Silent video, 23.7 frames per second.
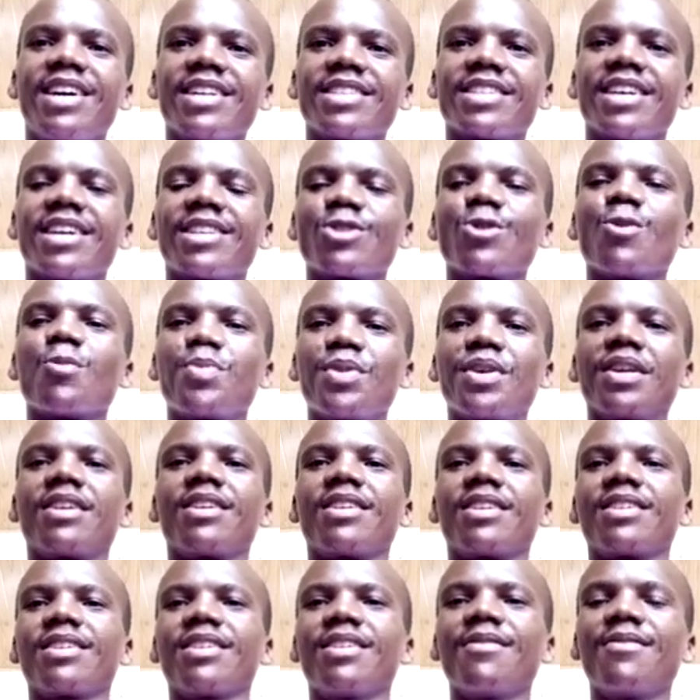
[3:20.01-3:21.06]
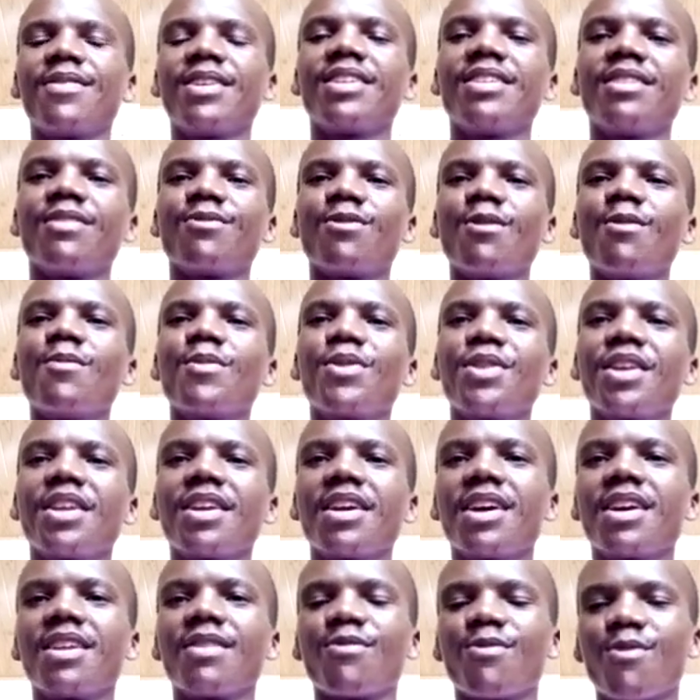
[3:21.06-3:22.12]
a topic, even in form 3
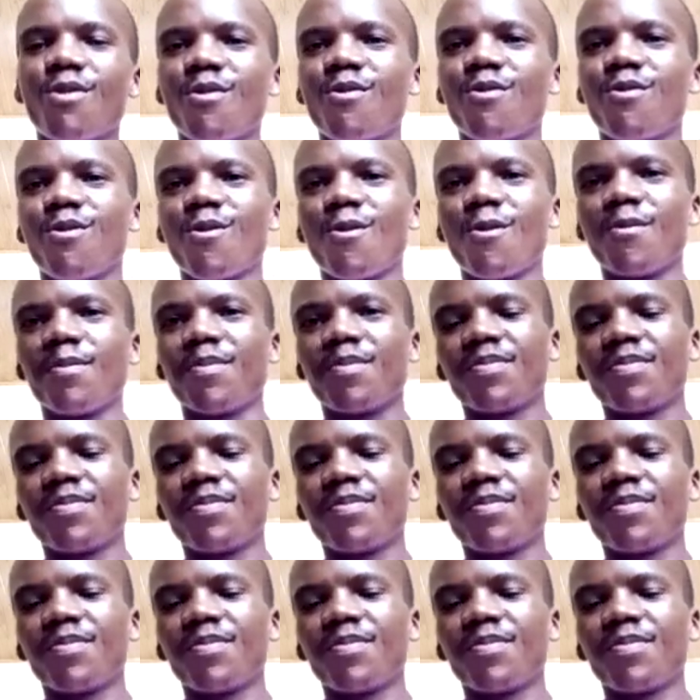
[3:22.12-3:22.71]
and form 4.